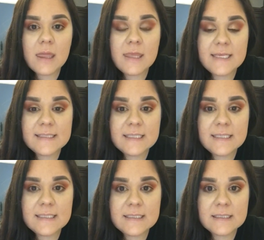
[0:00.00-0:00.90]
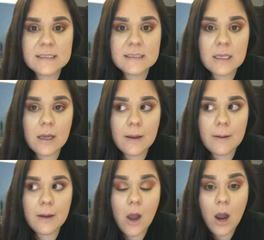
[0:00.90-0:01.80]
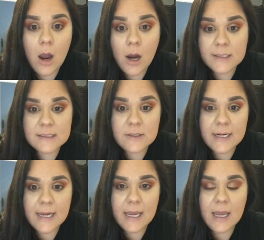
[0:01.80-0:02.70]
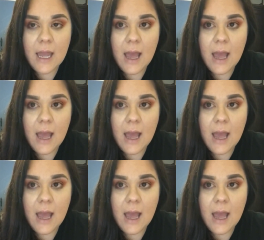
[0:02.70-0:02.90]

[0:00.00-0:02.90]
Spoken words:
this is our story.